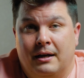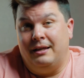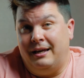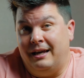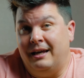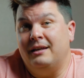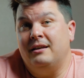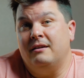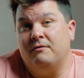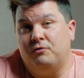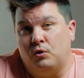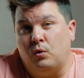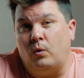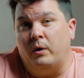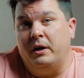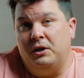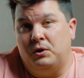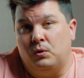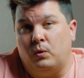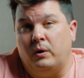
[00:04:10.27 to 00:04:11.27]
The end of
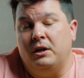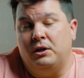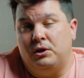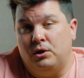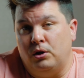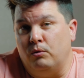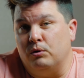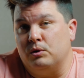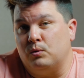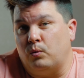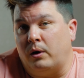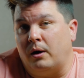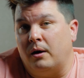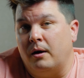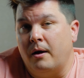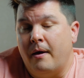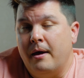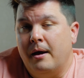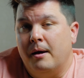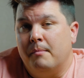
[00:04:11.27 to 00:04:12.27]
2022 is where